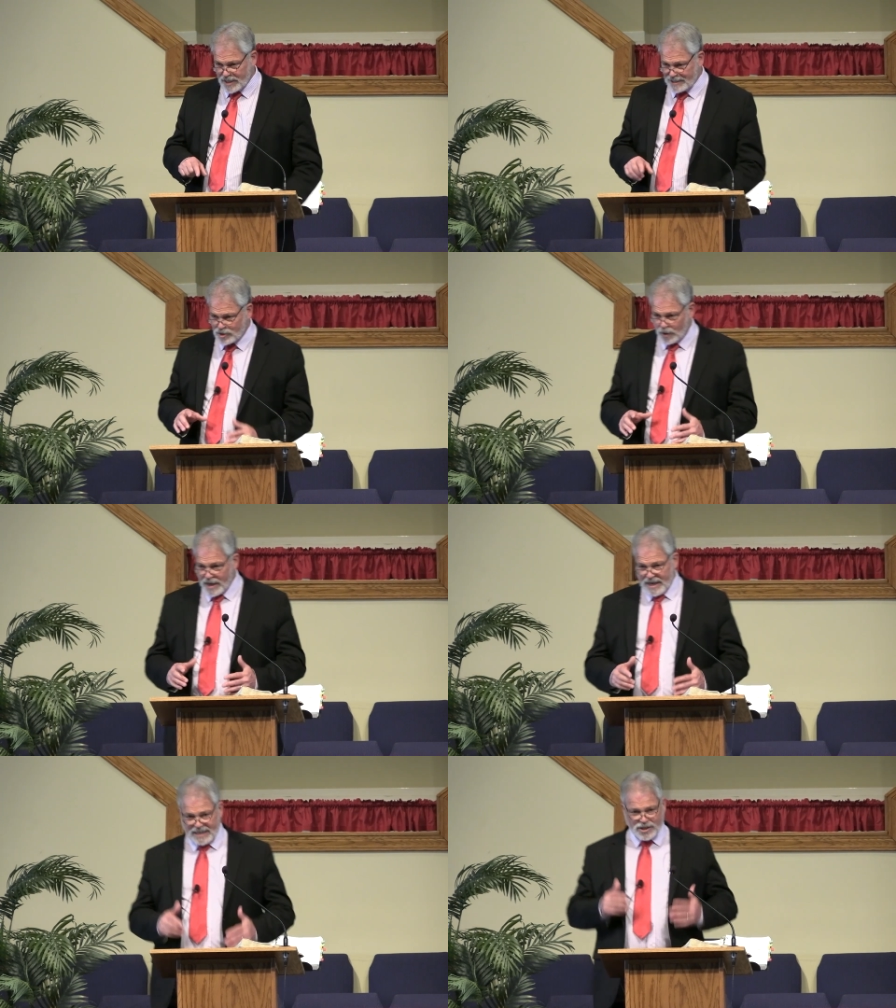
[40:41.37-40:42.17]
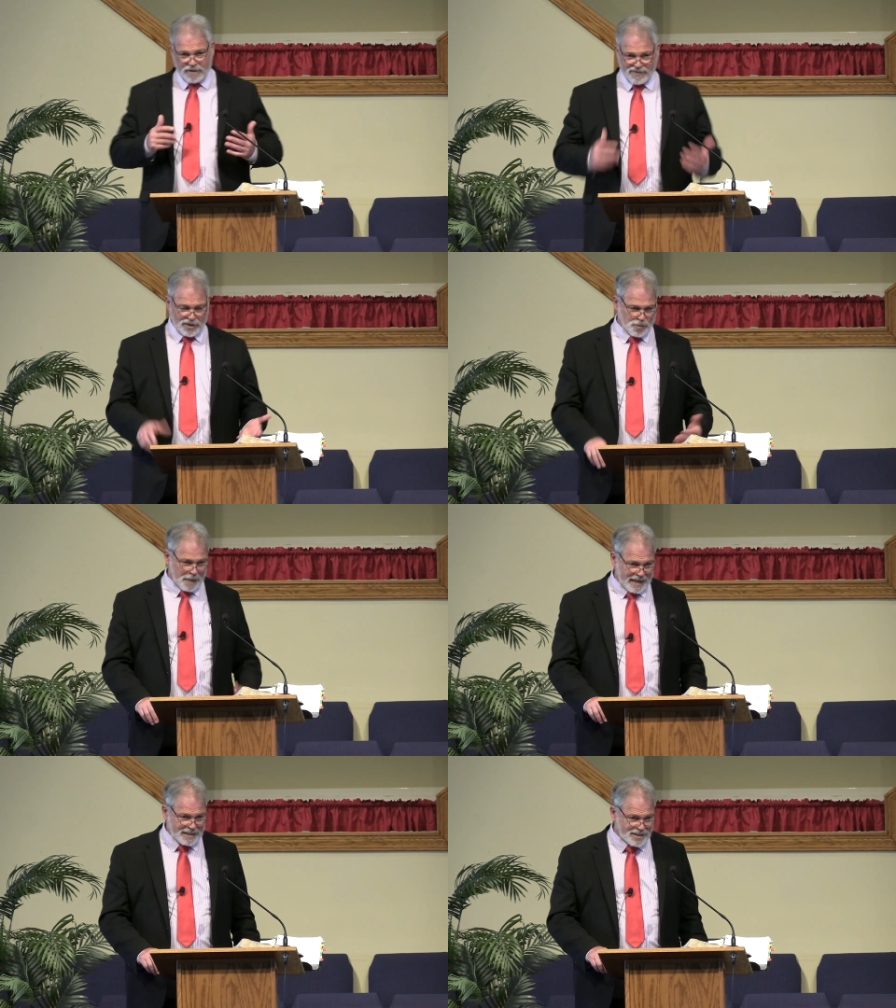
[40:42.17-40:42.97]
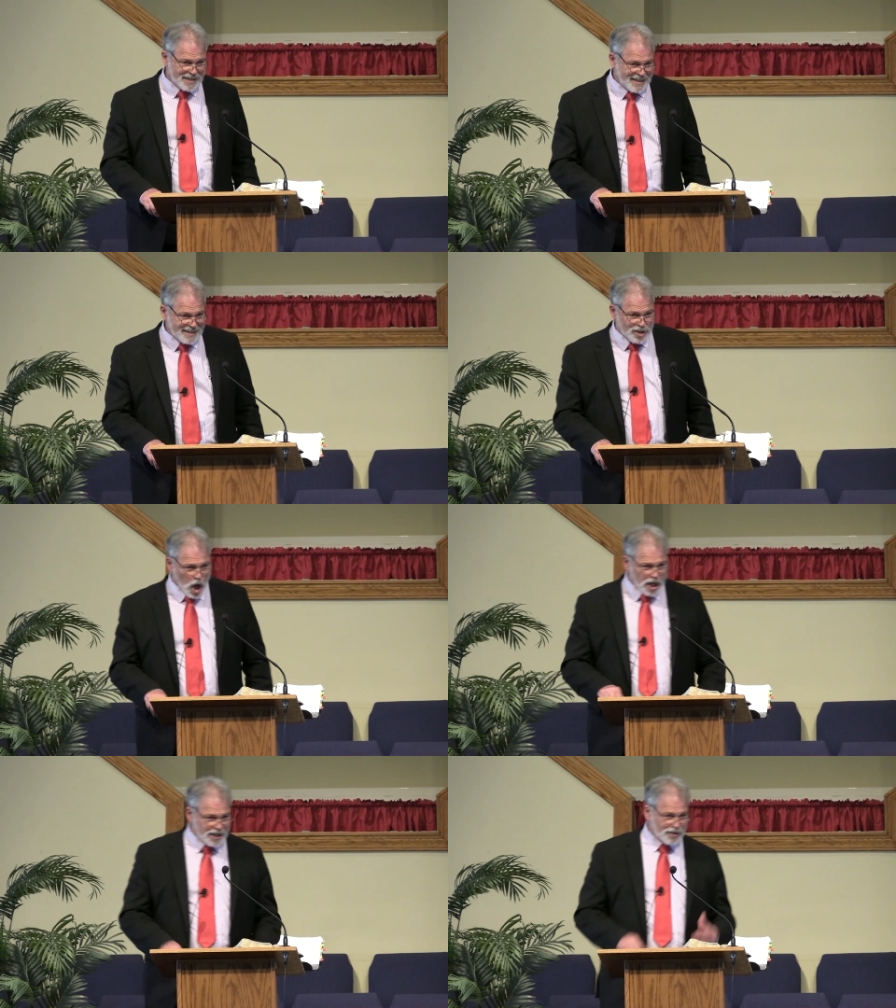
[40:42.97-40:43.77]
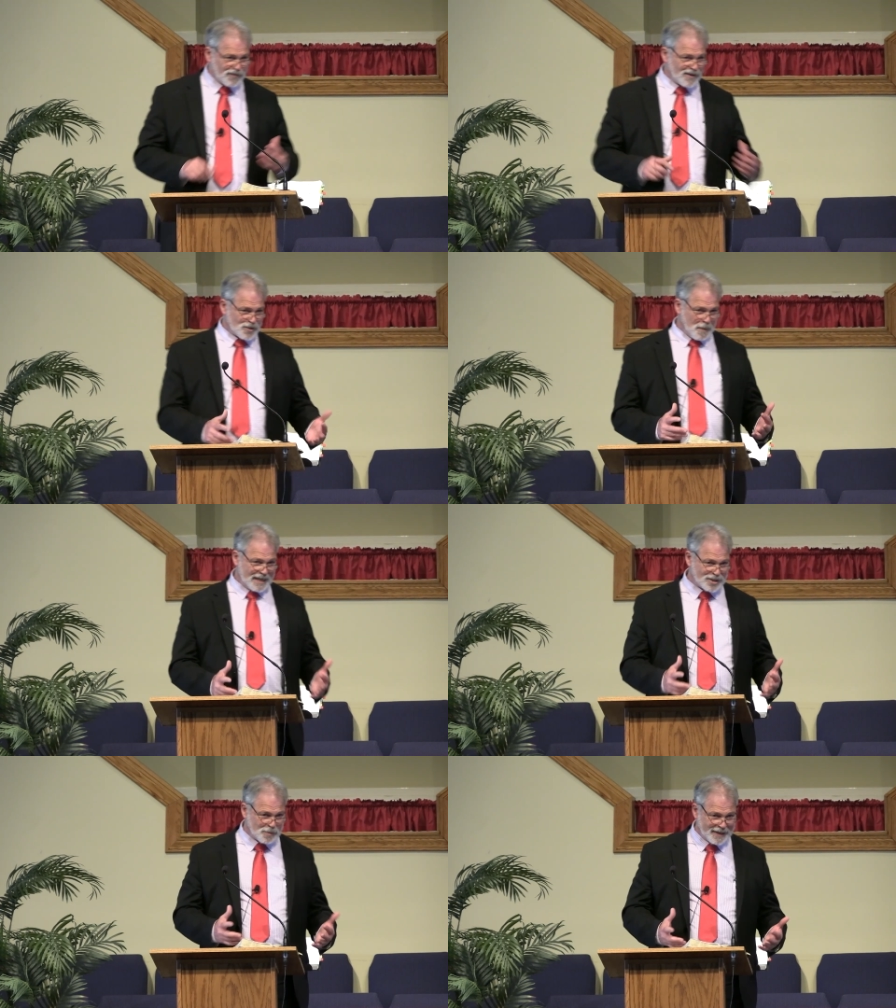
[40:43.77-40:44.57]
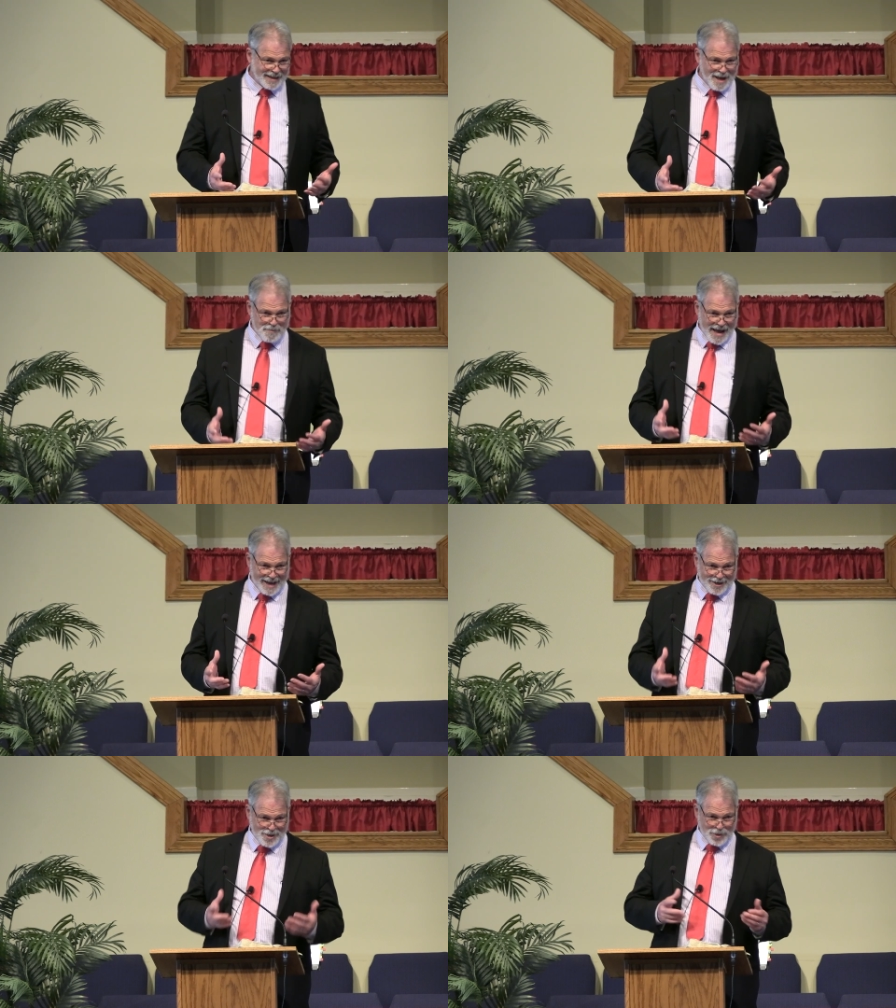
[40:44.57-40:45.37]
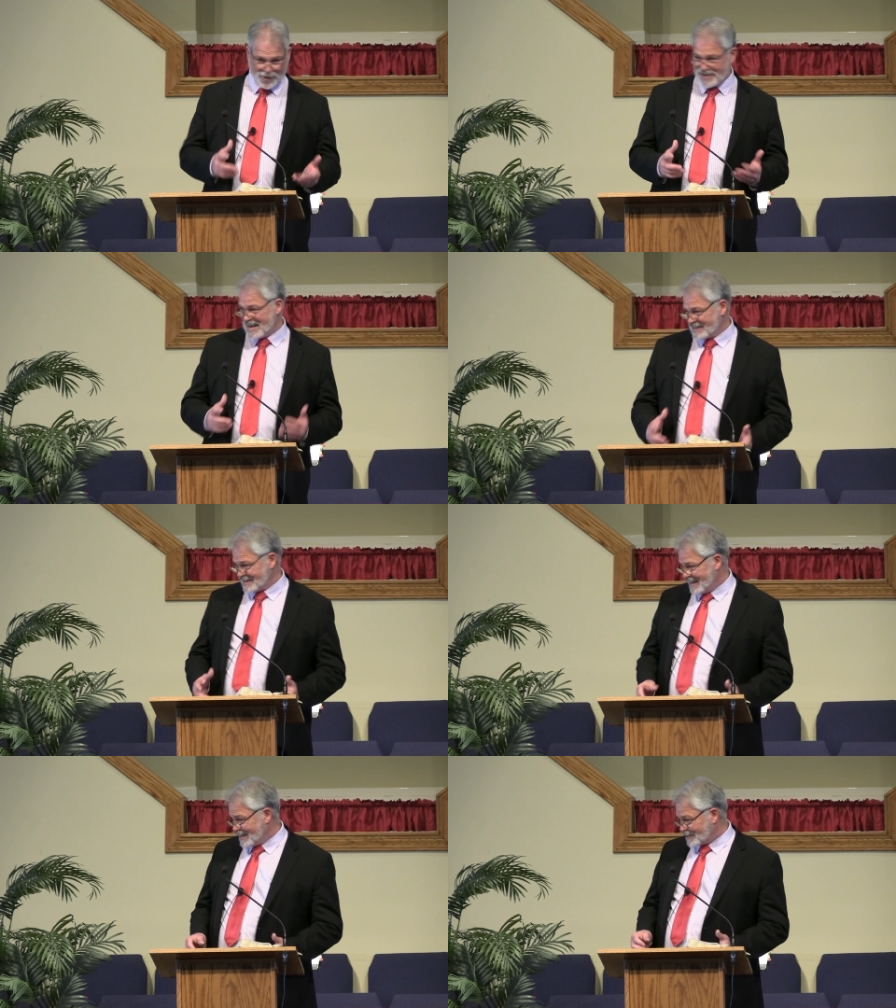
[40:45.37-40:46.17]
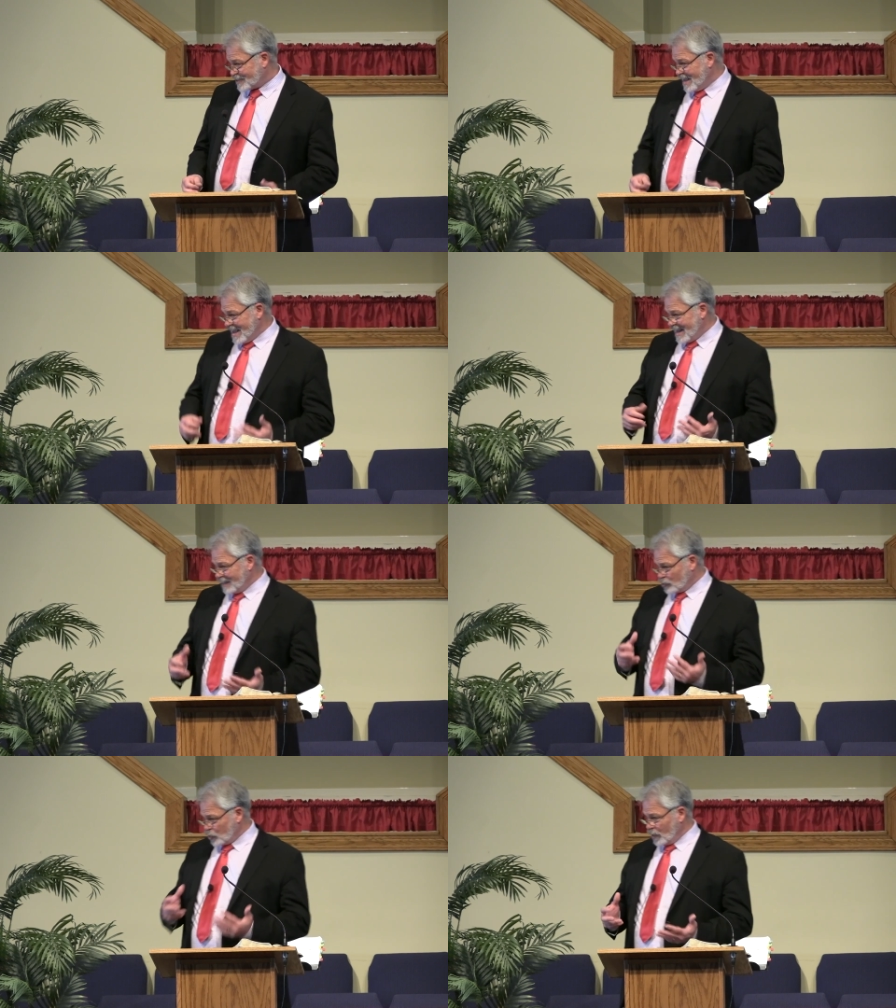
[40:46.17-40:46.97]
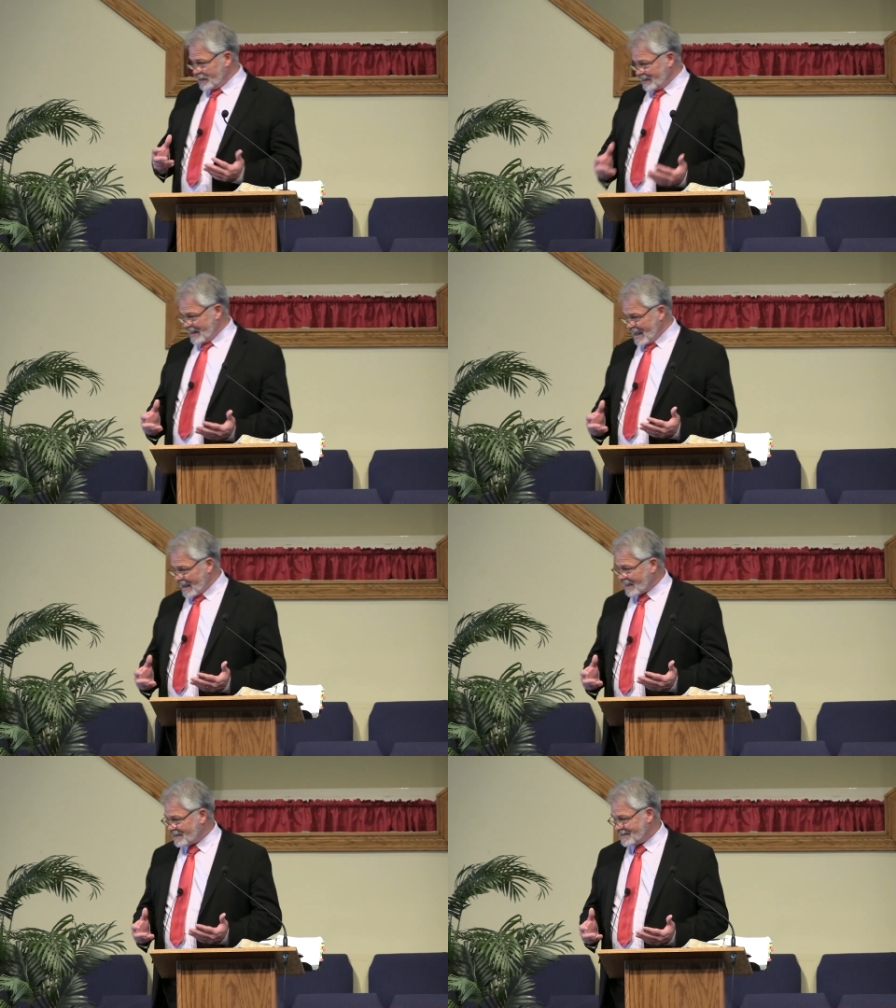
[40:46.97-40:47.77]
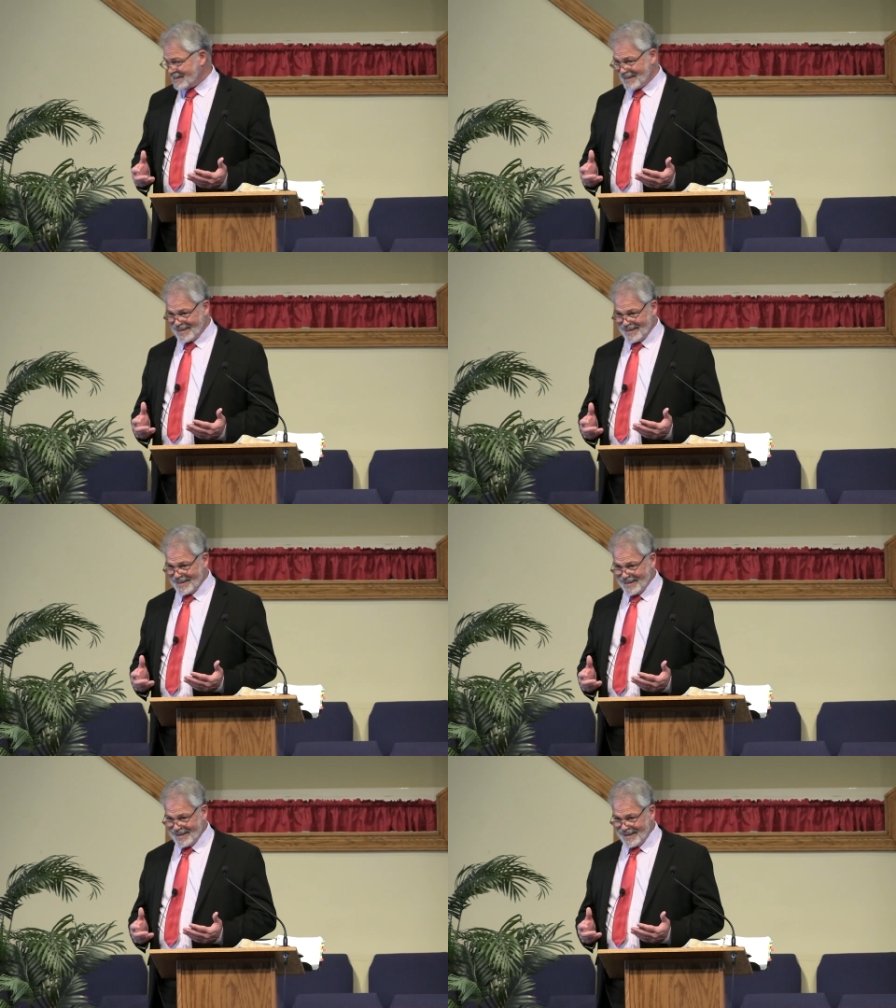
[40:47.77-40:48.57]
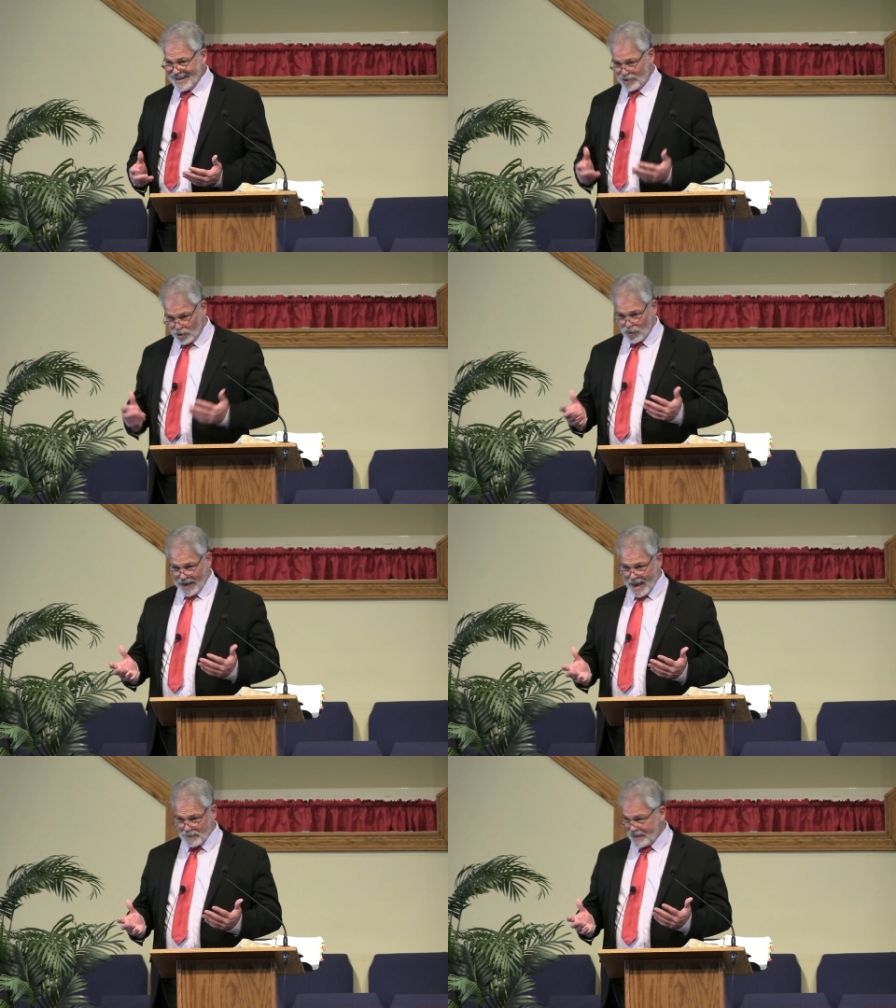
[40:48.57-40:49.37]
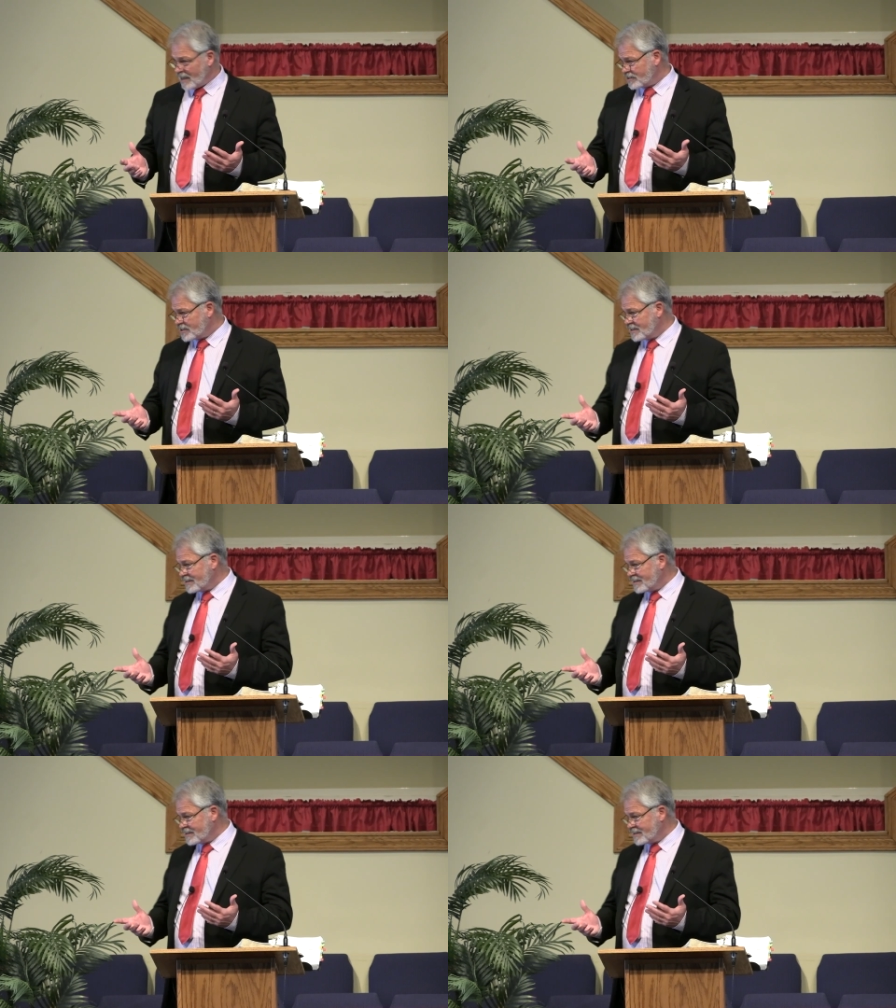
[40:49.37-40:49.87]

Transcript: And so he's on first base talking to the first baseman about 3,000 hits and enjoying the day. And do you know what happened next?